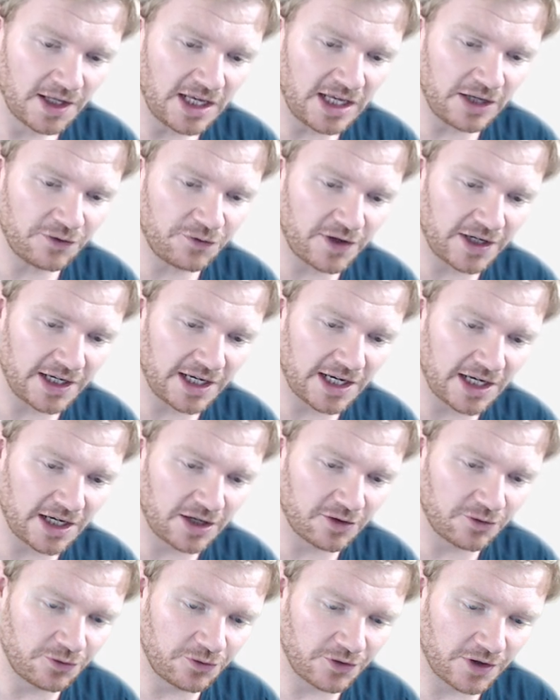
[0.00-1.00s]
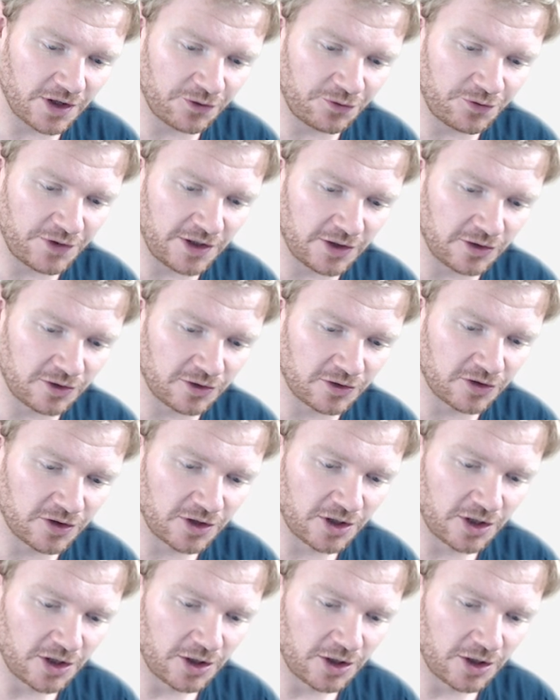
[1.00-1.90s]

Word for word: If I have a field